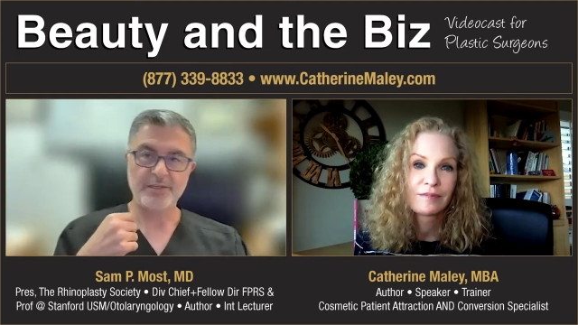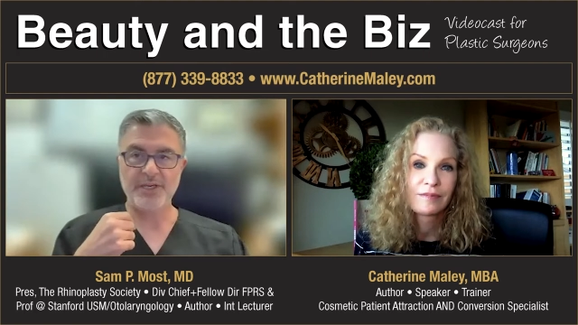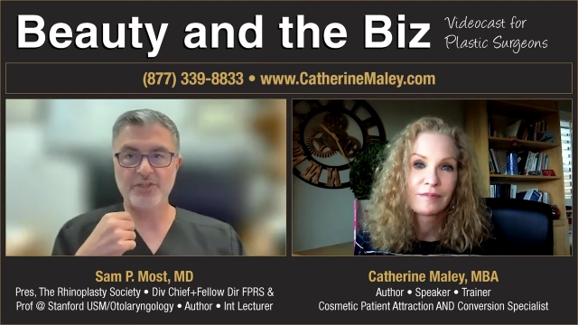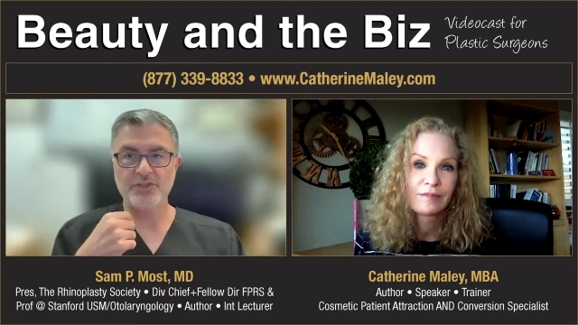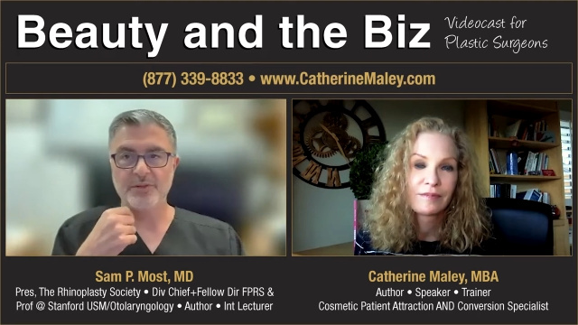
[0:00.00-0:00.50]

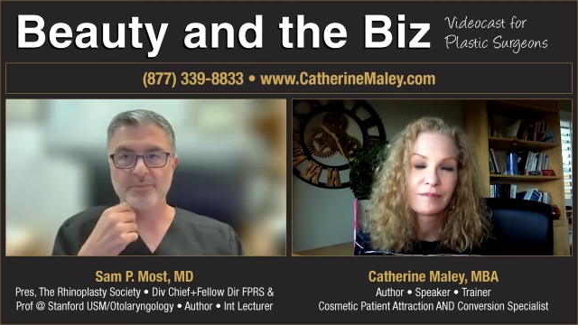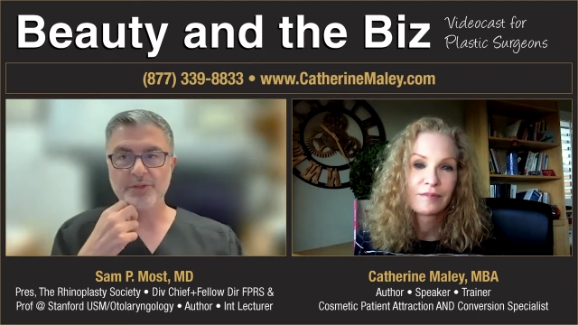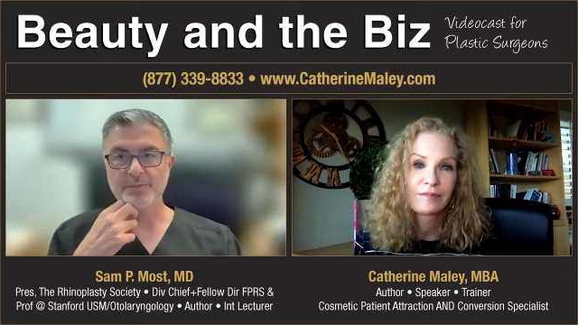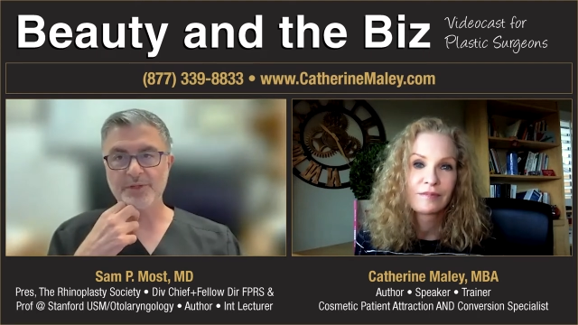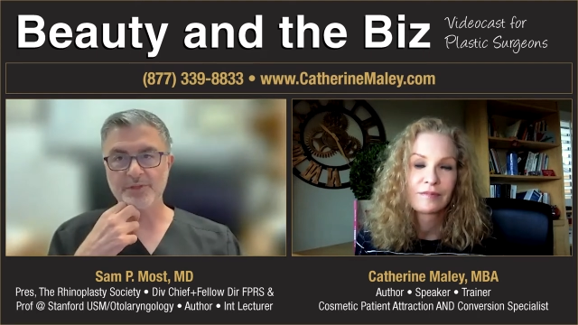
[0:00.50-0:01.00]
Speaker 1: patient and put
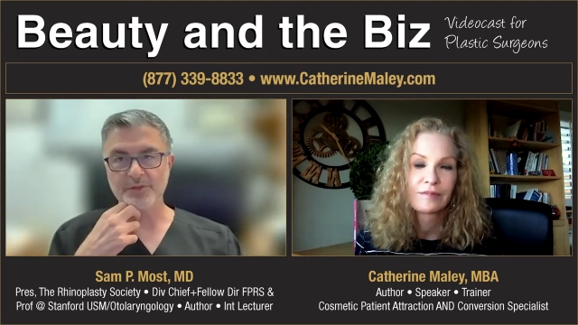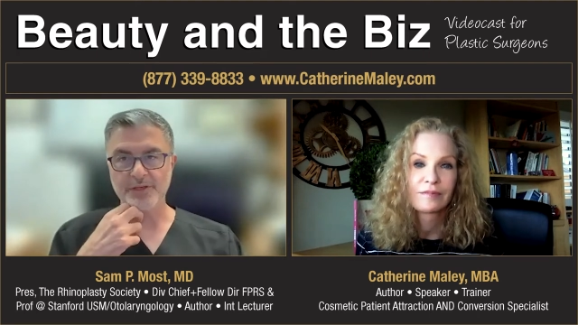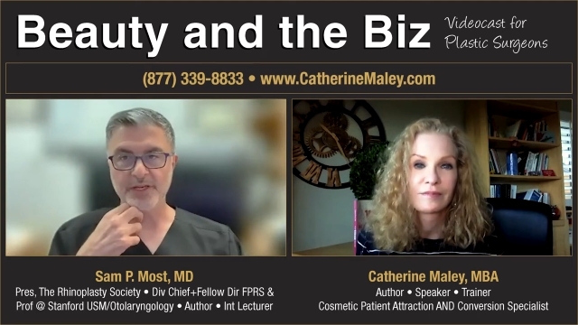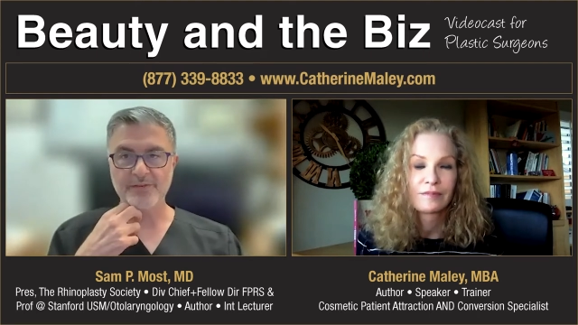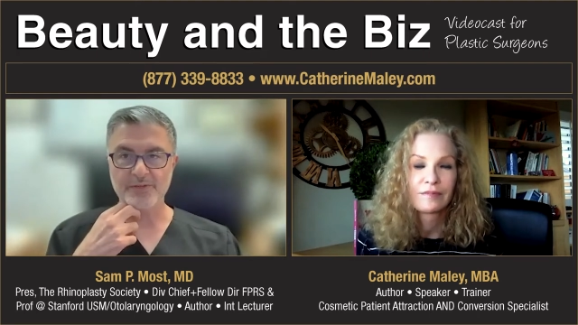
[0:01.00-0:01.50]
them under the
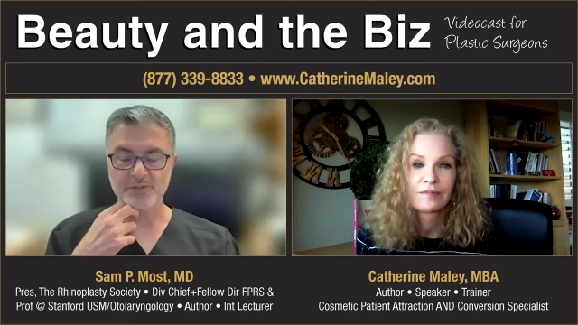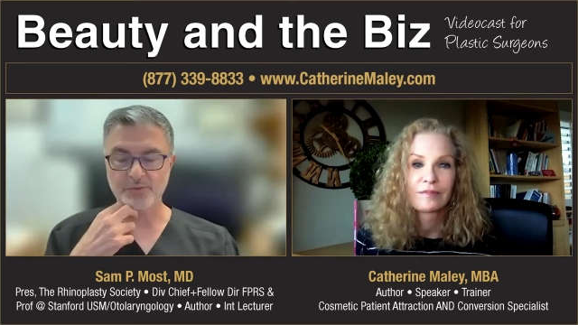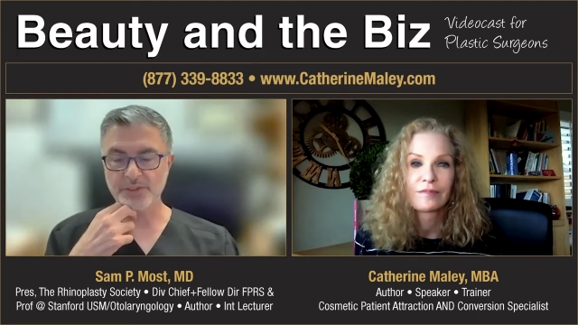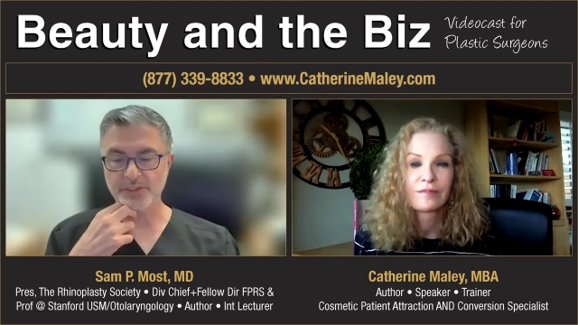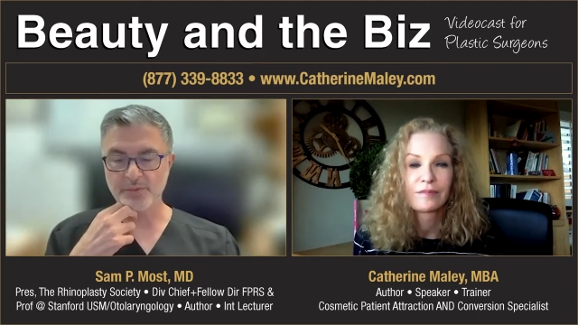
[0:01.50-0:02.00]
knife, it's
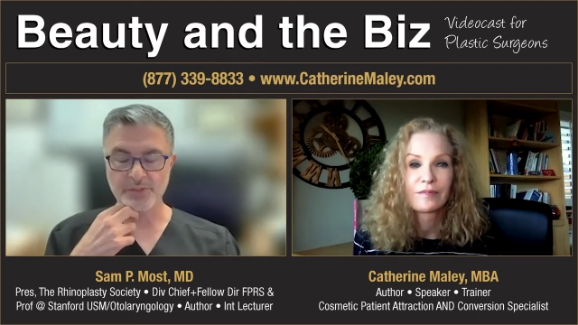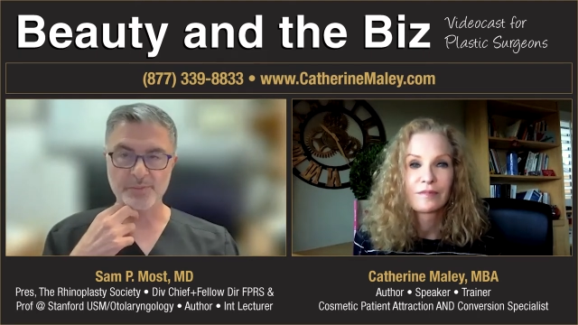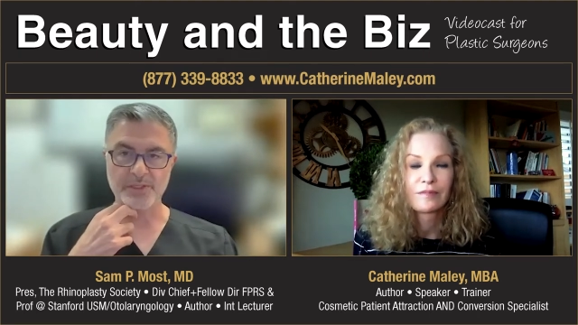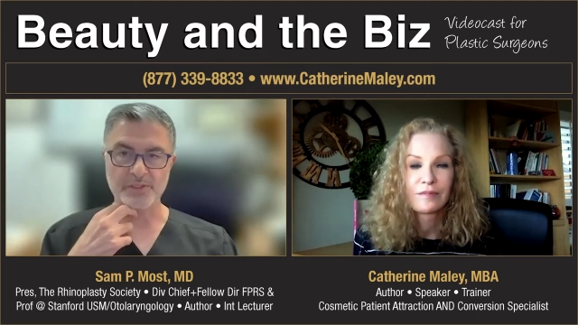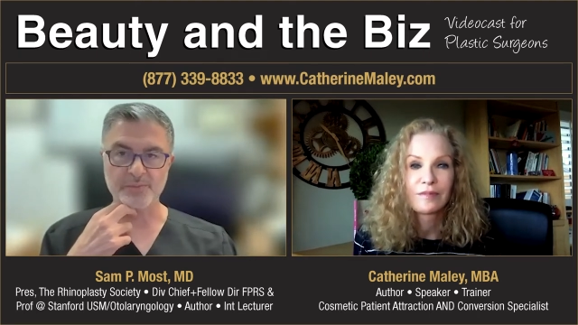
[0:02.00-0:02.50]
really your
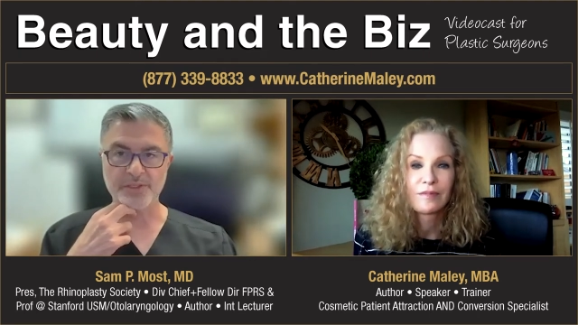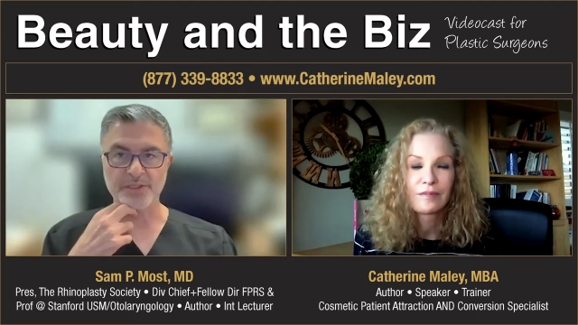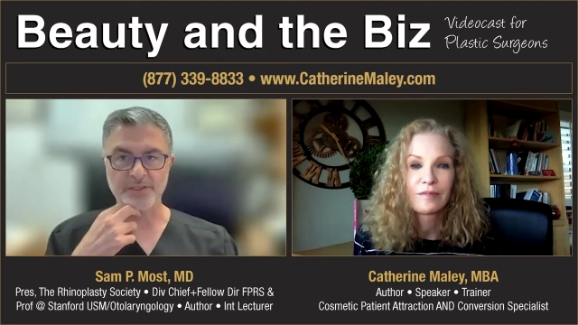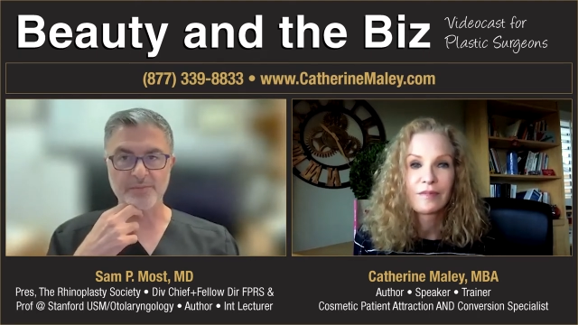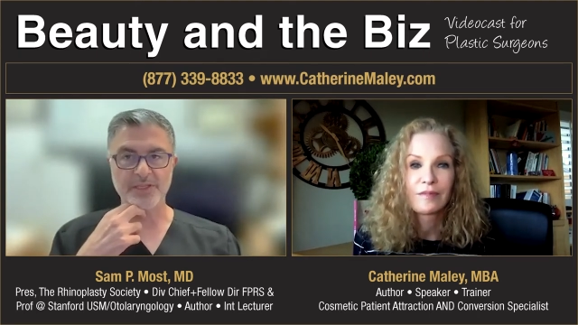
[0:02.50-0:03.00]

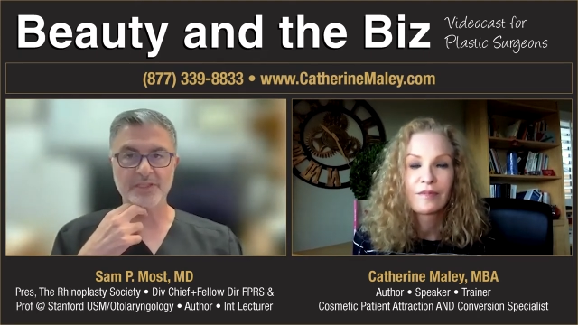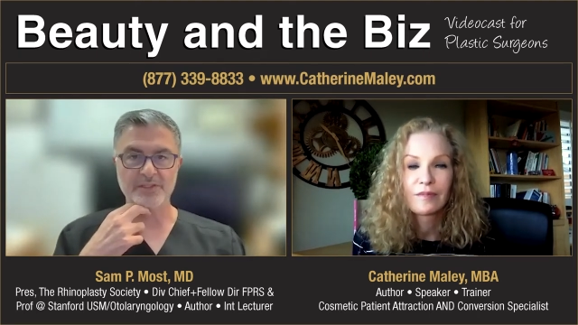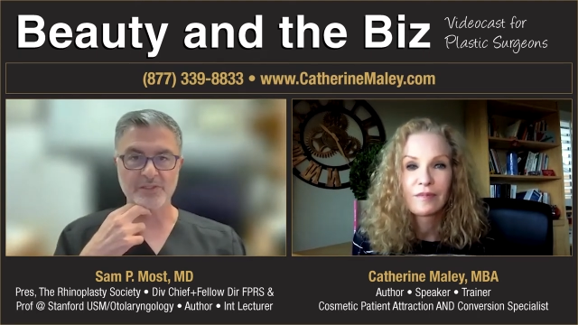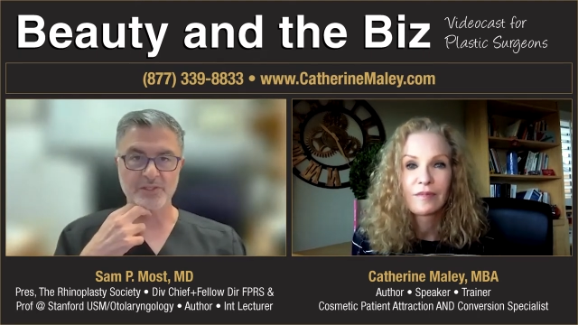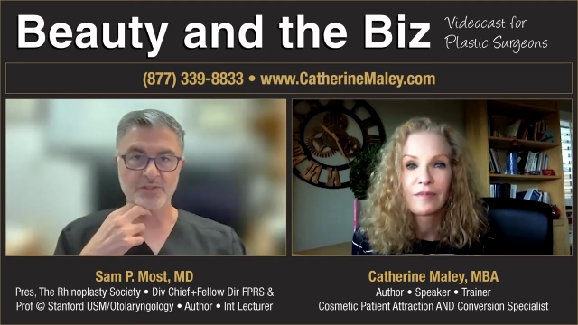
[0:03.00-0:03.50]
responsibility to make that
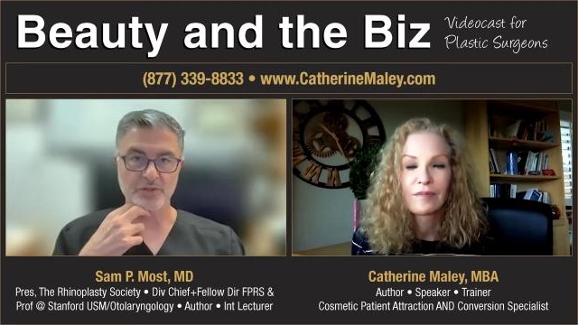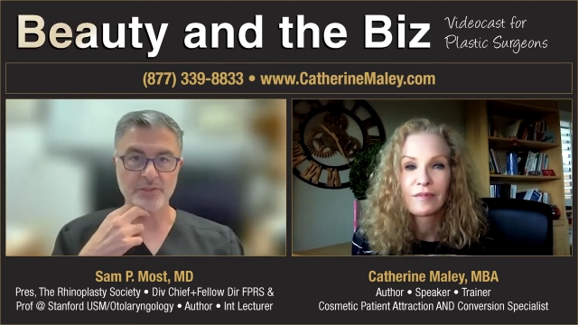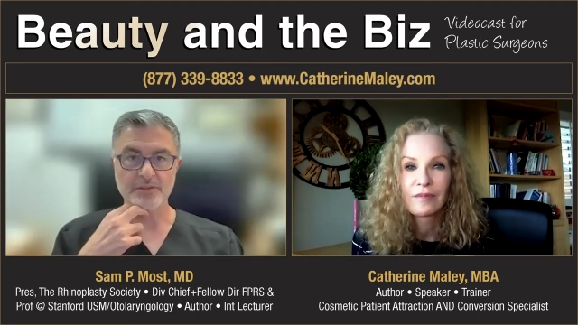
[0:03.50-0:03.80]
decision.